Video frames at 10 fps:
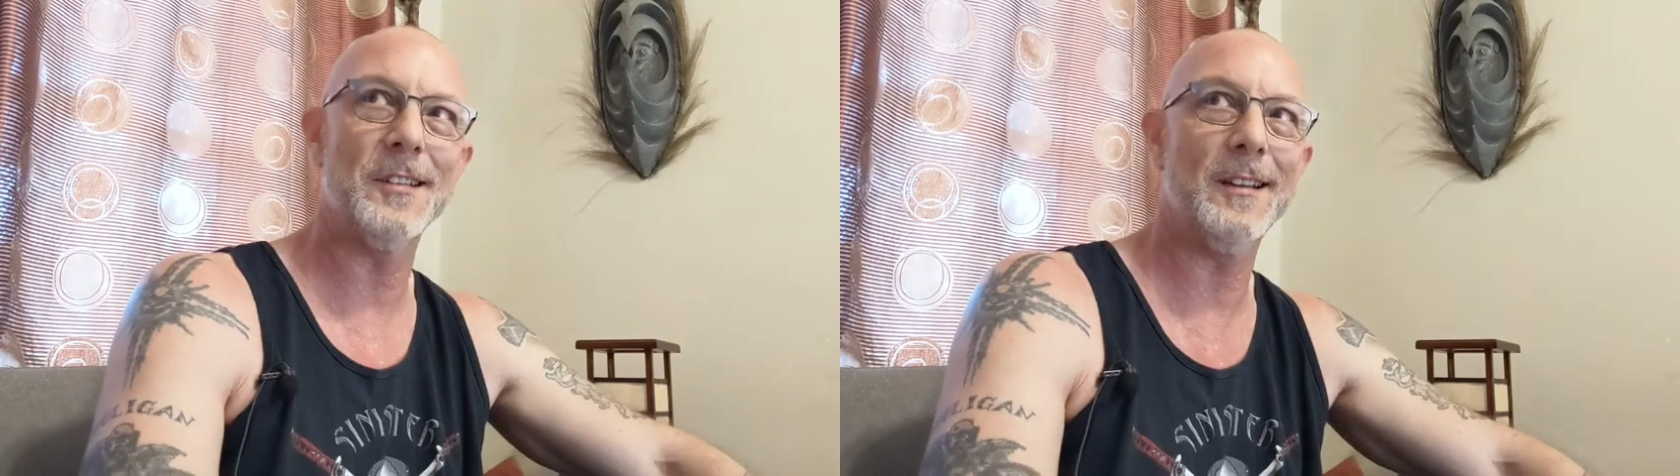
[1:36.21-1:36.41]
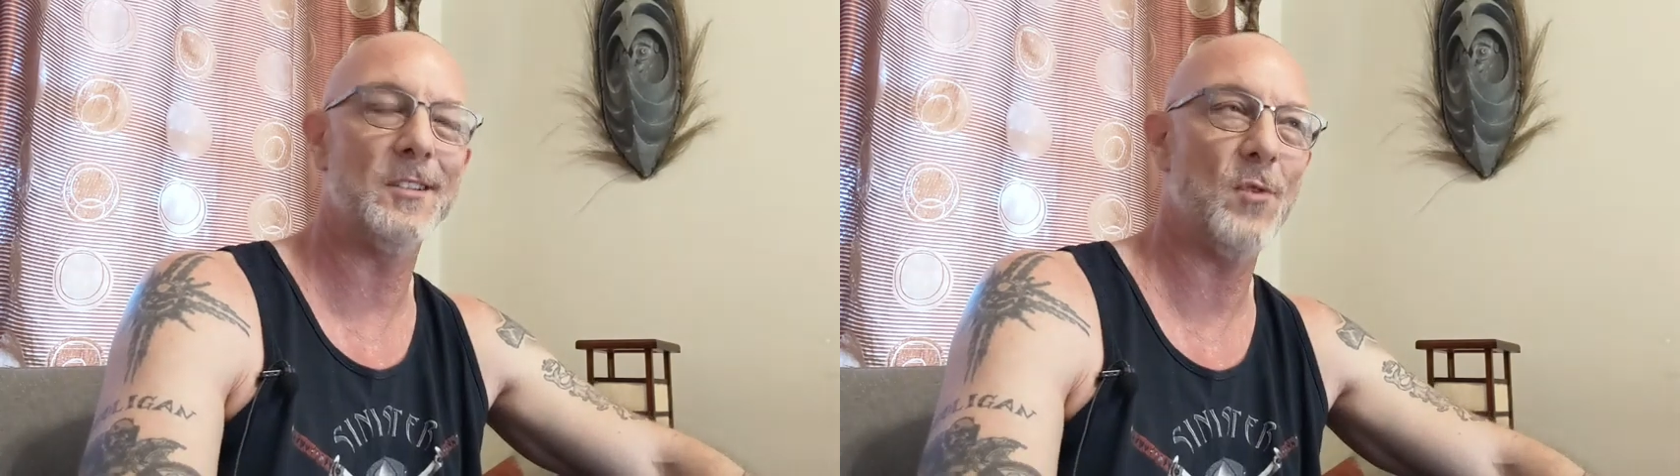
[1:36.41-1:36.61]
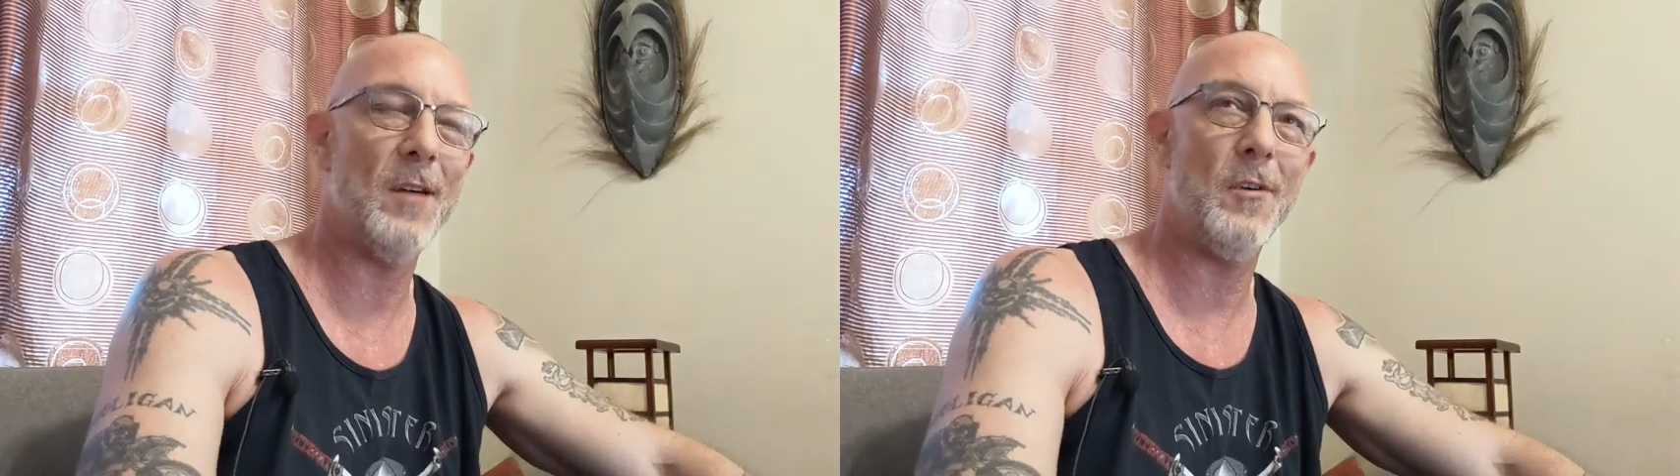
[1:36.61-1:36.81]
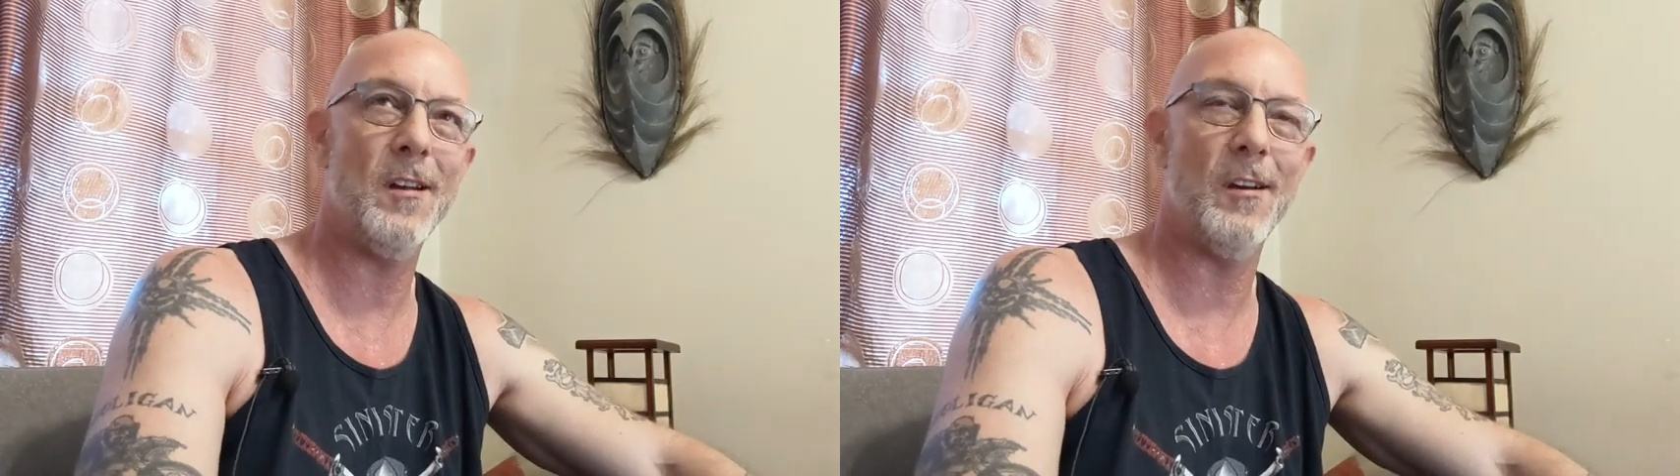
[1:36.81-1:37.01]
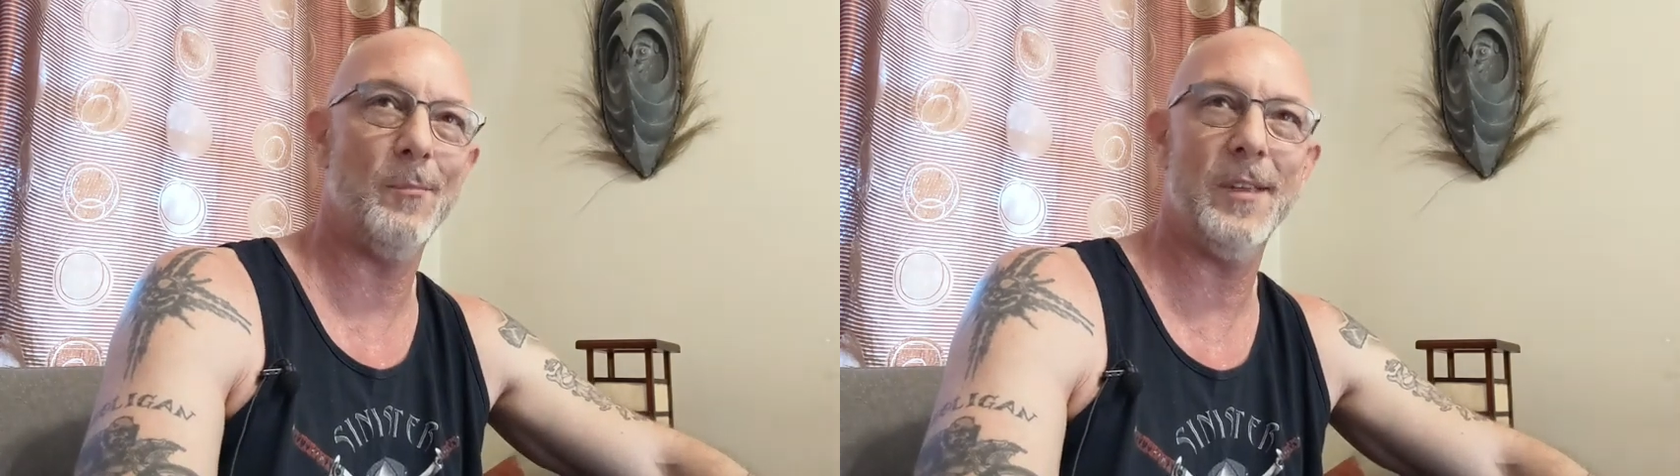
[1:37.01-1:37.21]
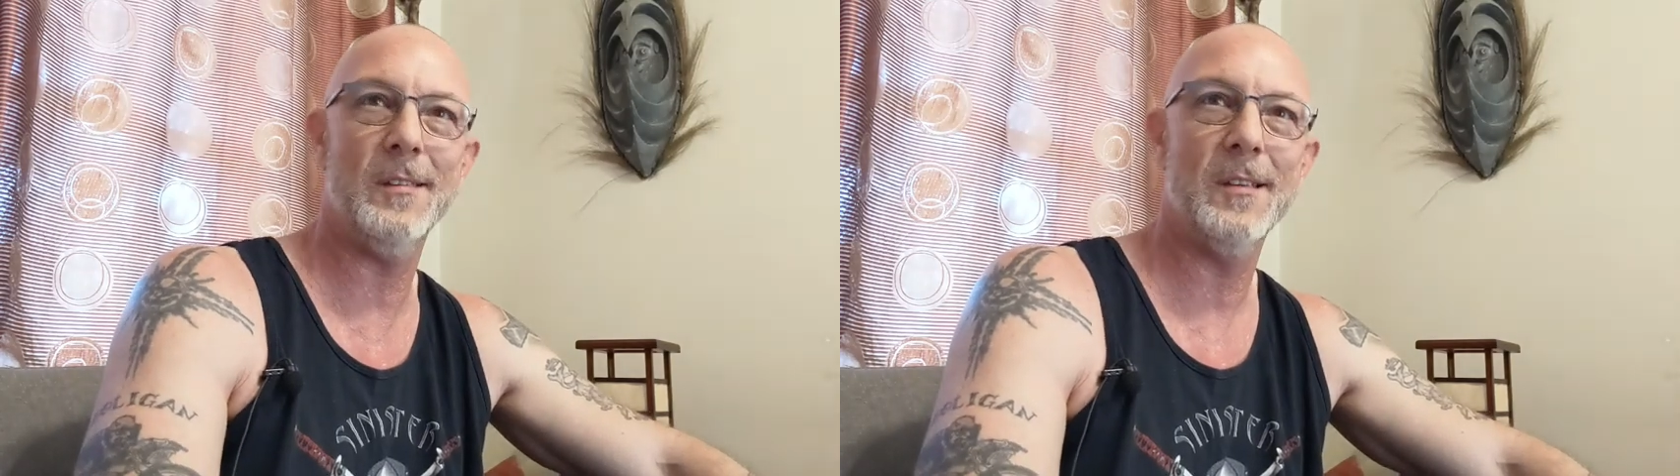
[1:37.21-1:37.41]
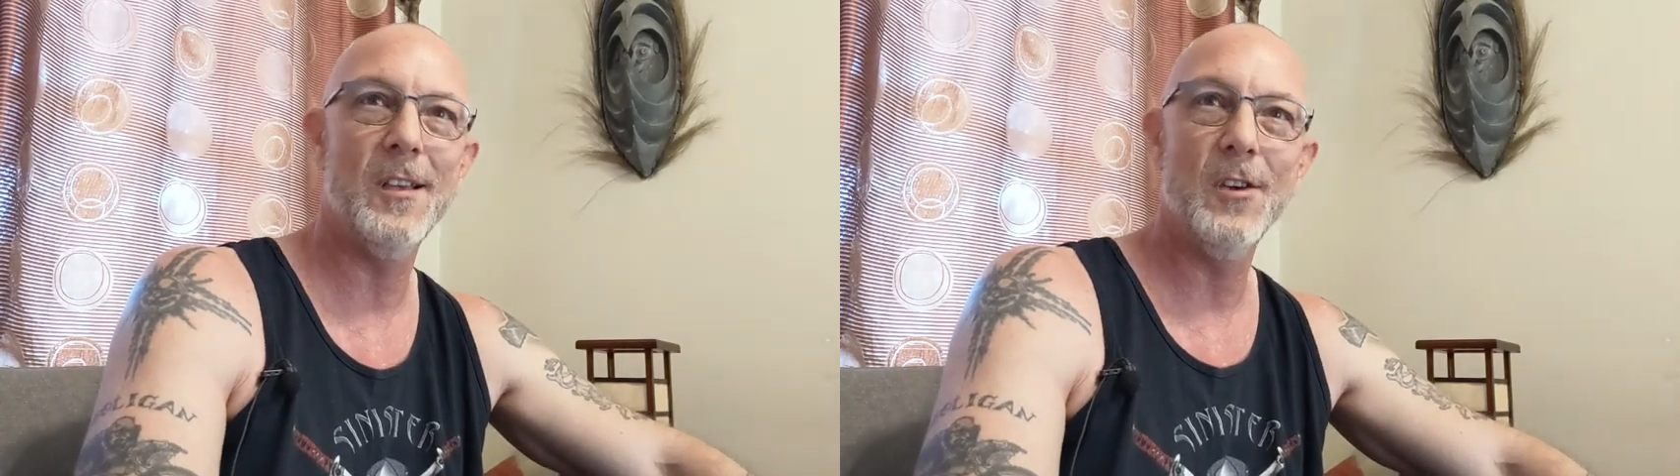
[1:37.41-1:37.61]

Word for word: geez, do I want herpes?